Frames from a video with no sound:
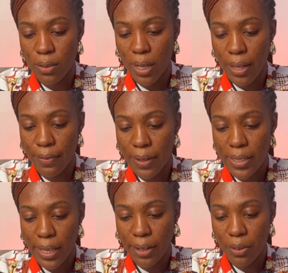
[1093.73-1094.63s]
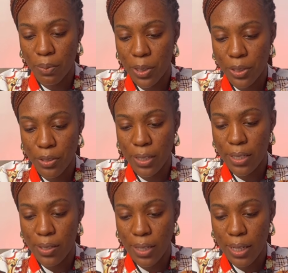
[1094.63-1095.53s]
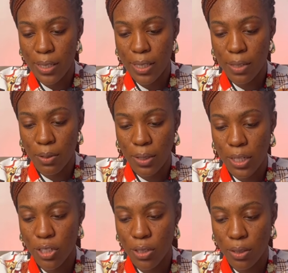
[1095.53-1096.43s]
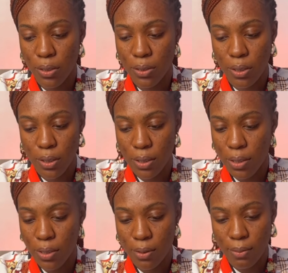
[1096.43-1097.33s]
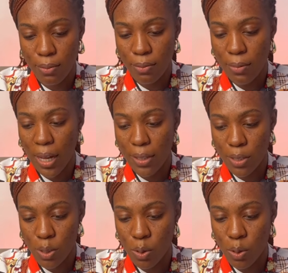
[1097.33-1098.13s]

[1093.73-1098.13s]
Advanced econometrics, you can see the location just, and it's